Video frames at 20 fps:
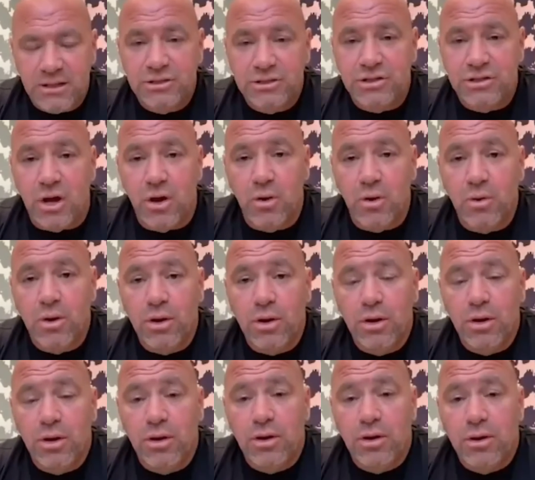So
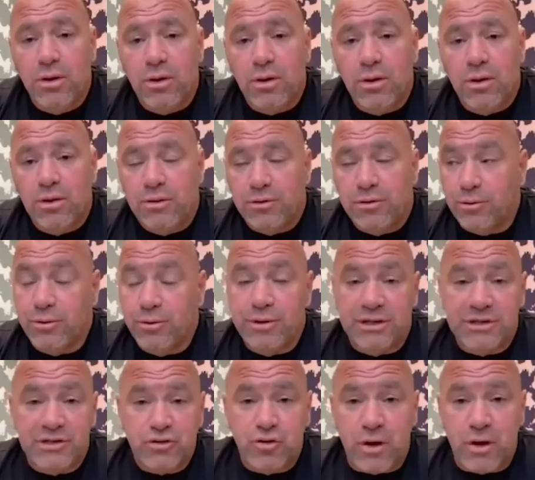through
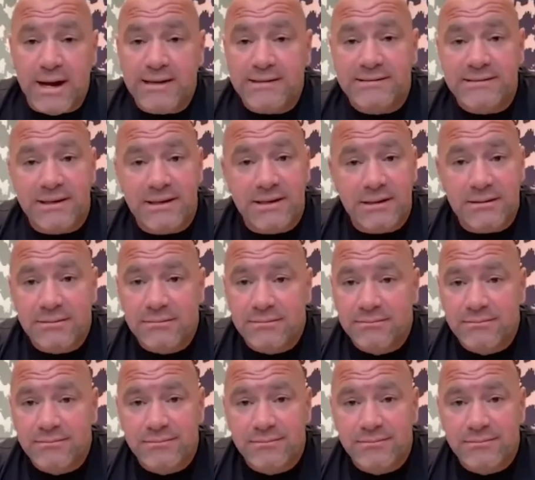this crazy,